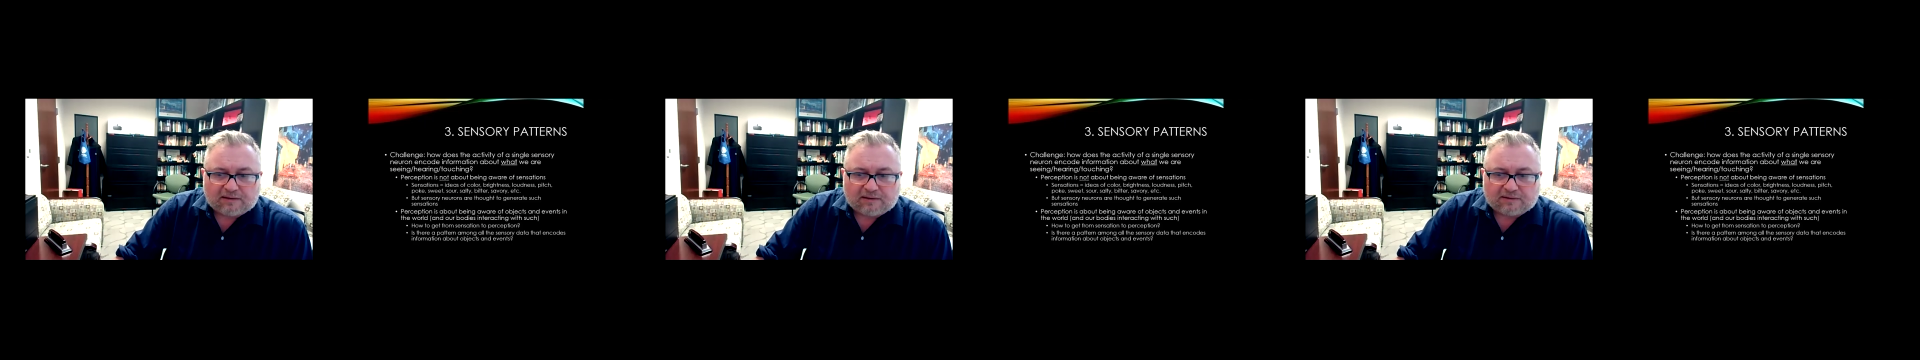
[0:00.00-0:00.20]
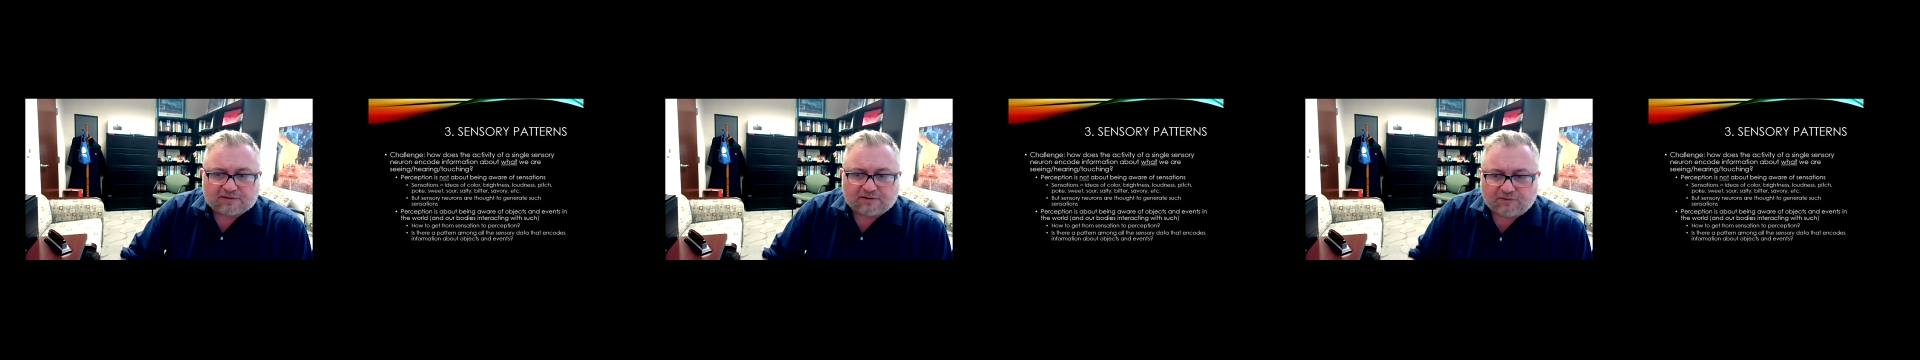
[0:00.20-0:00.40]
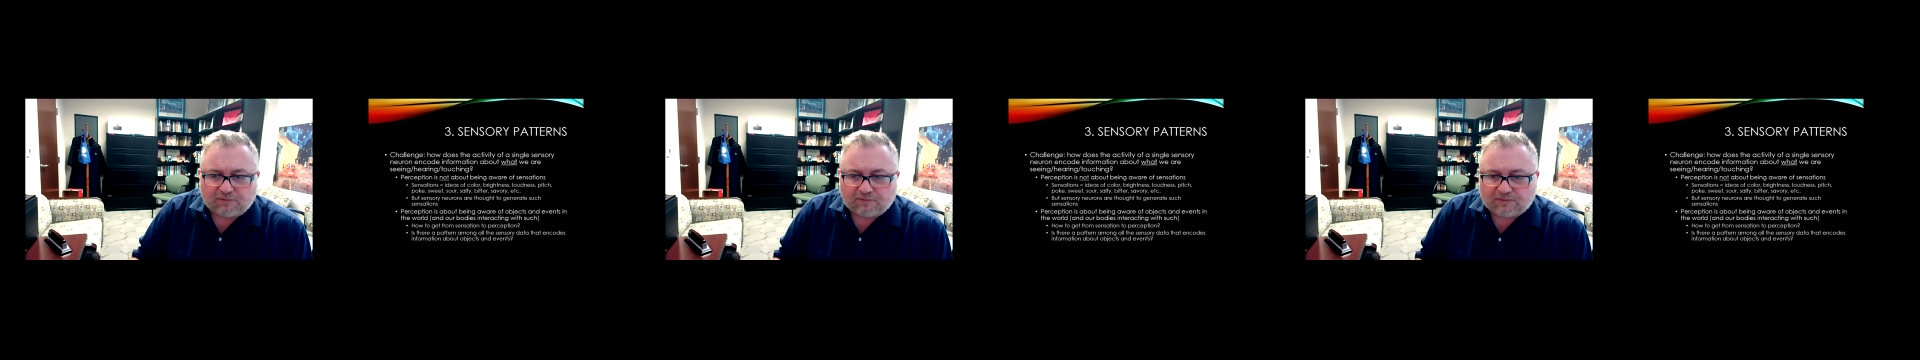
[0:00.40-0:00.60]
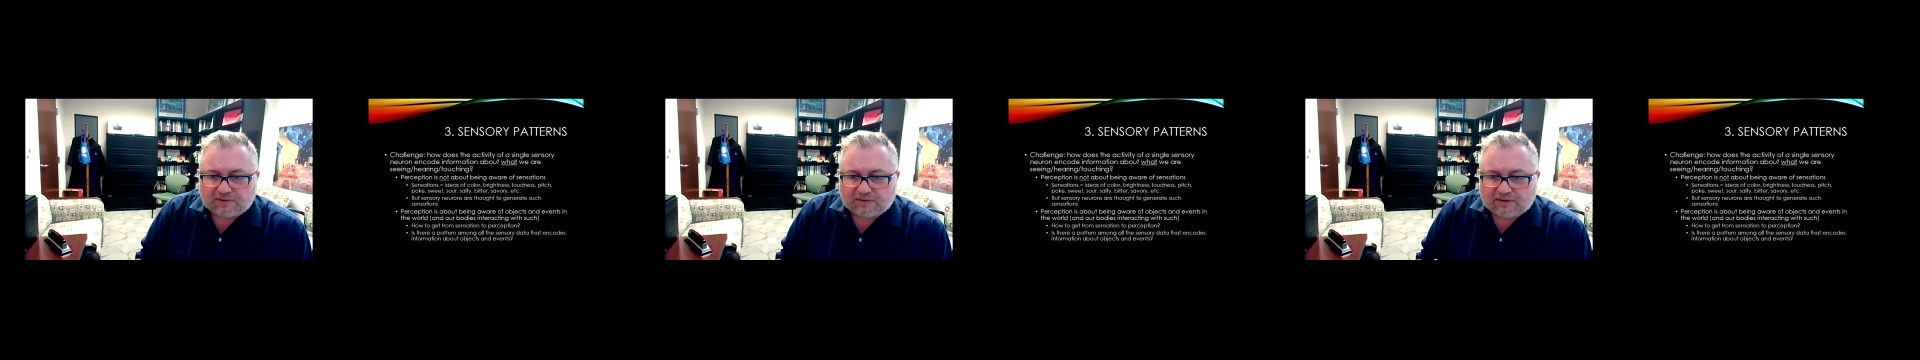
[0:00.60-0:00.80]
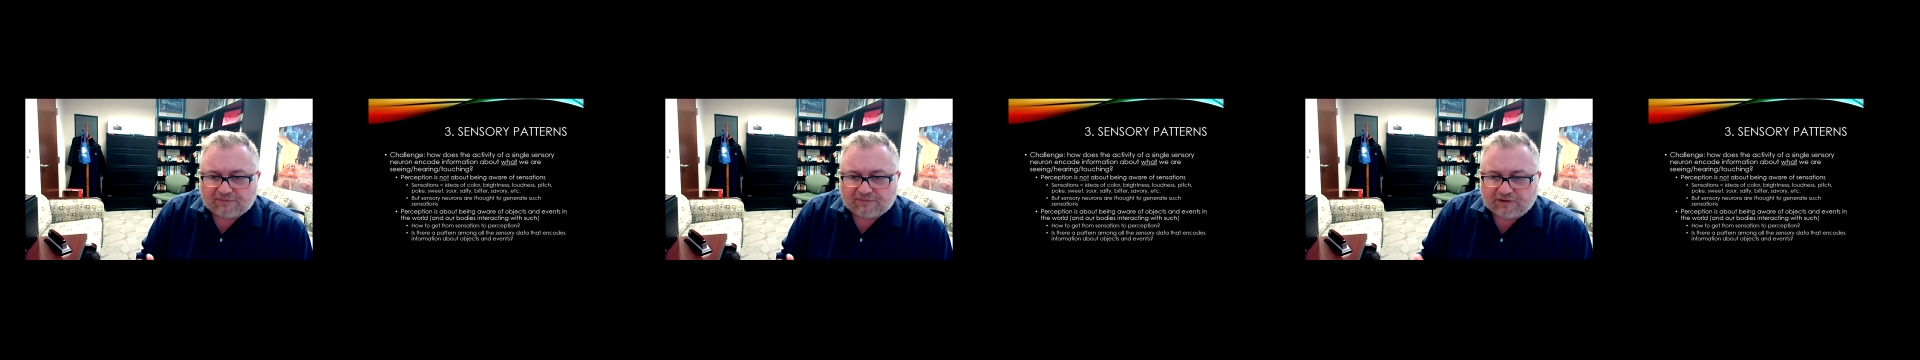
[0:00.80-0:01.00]
So
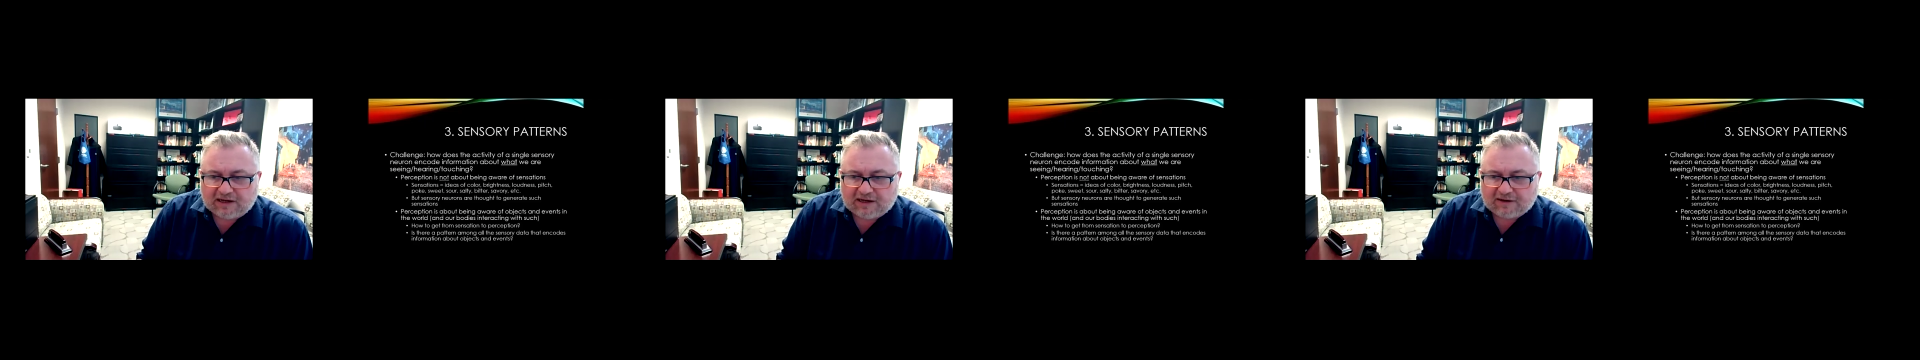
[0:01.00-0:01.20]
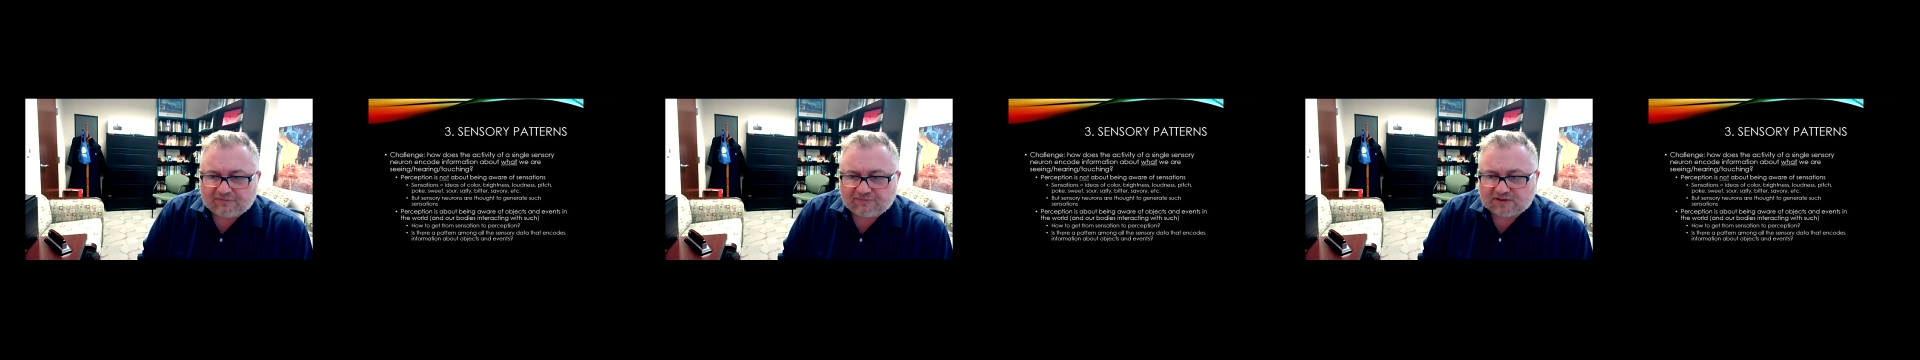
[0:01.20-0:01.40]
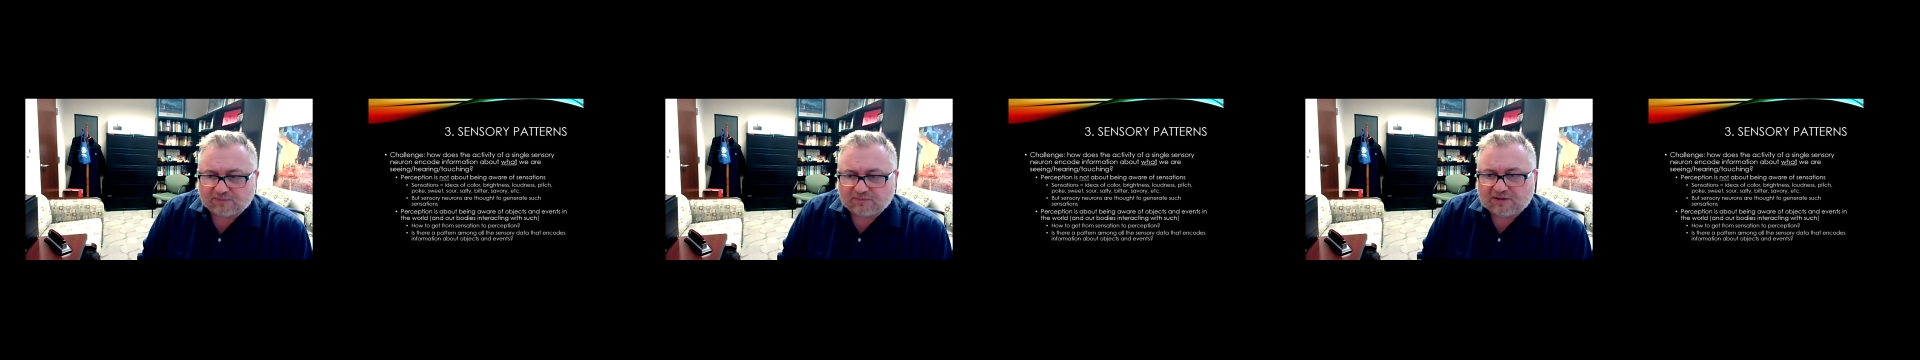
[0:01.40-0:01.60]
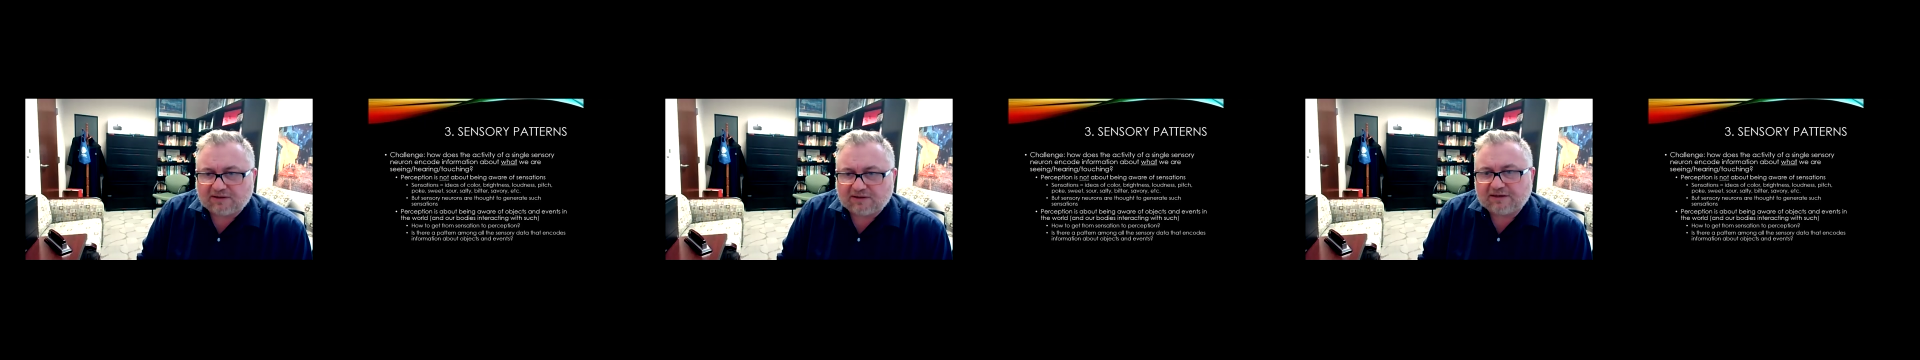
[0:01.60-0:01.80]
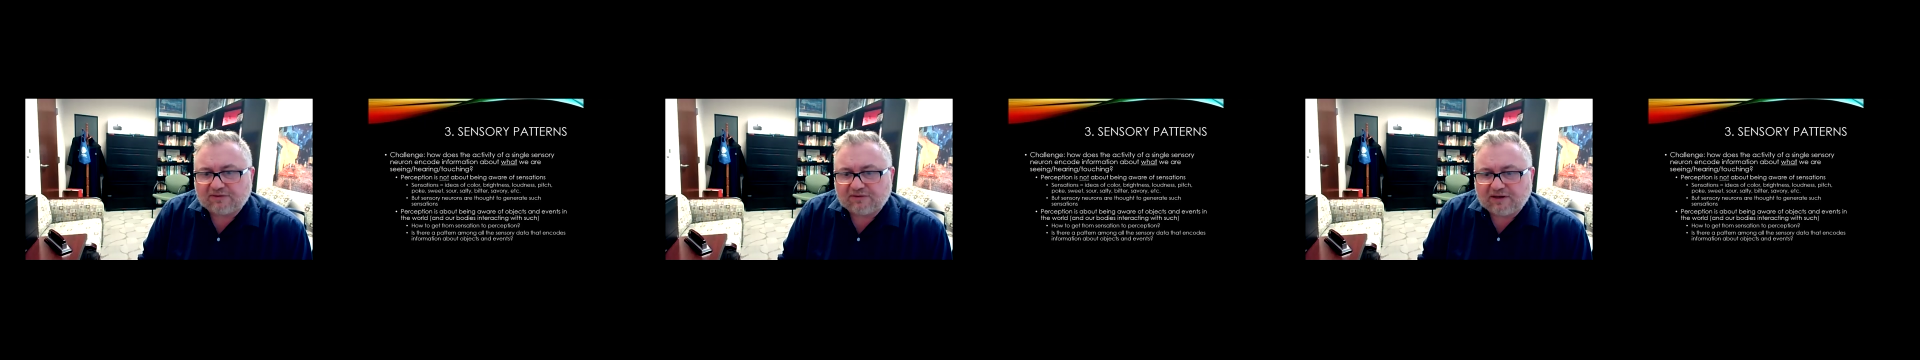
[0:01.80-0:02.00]
if we have something
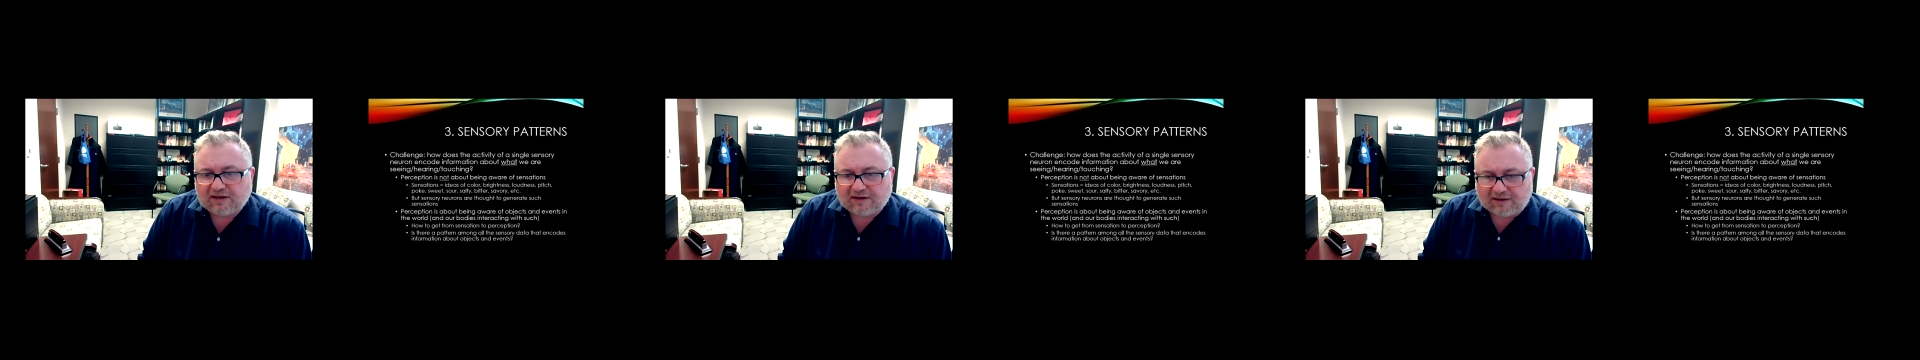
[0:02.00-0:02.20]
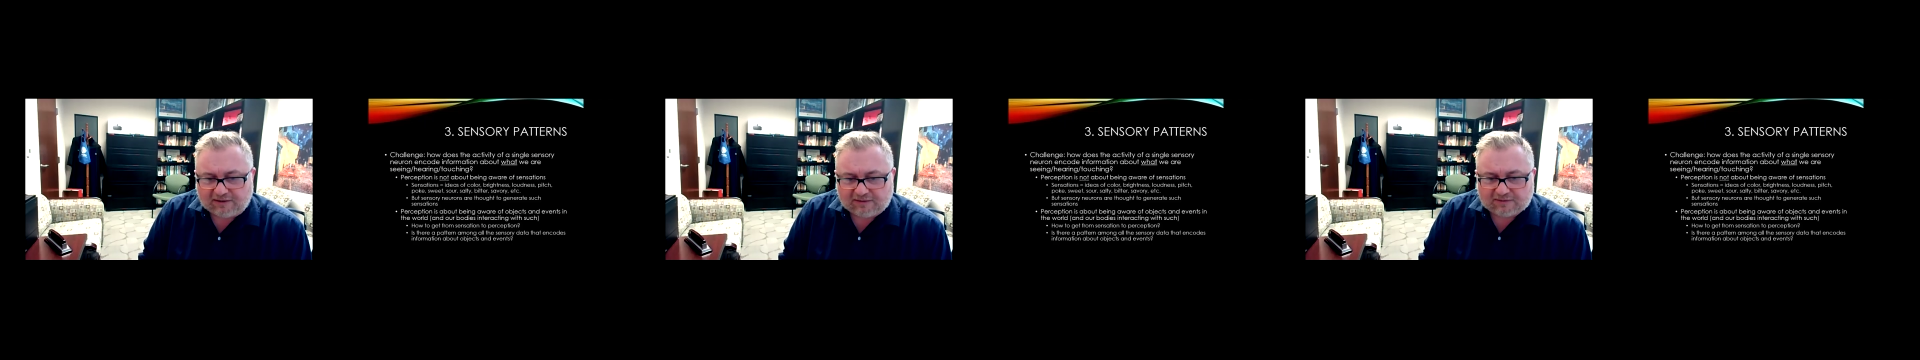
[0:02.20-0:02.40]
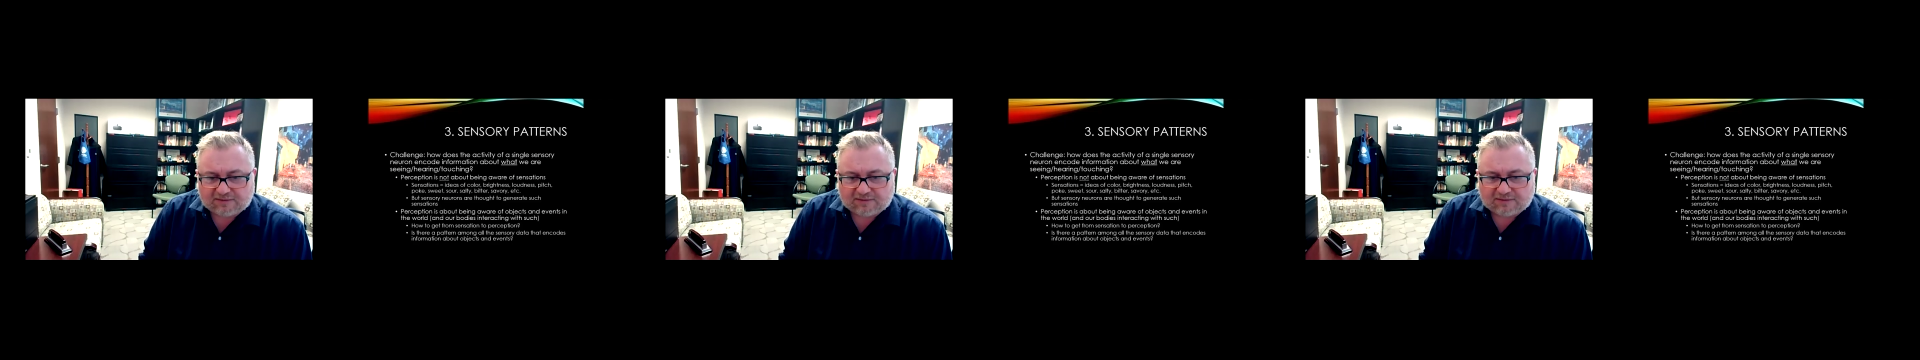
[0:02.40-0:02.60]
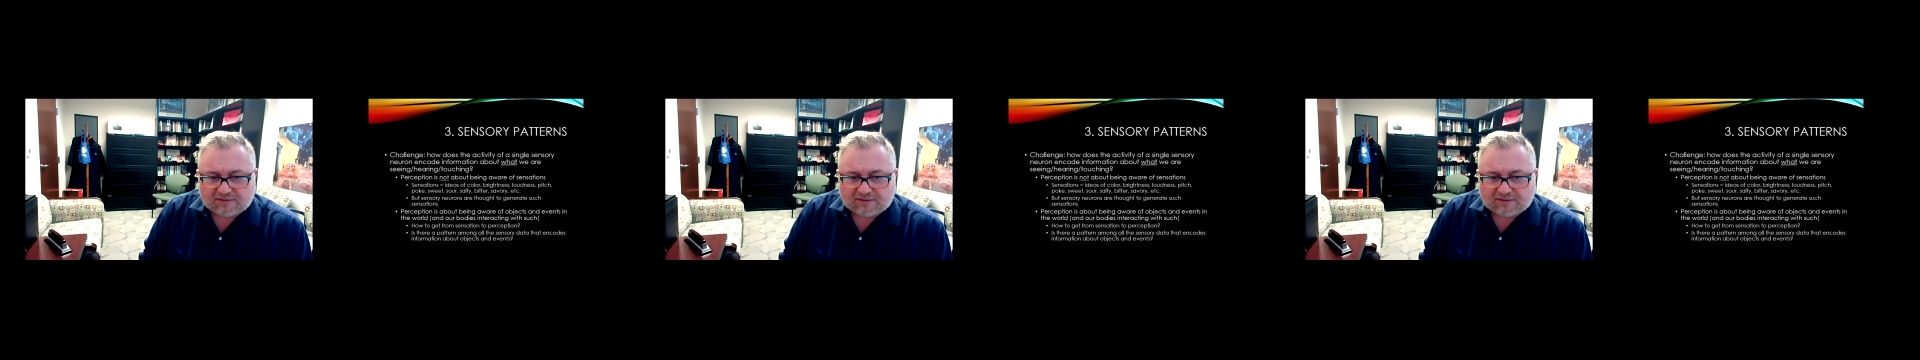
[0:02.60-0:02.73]
like that,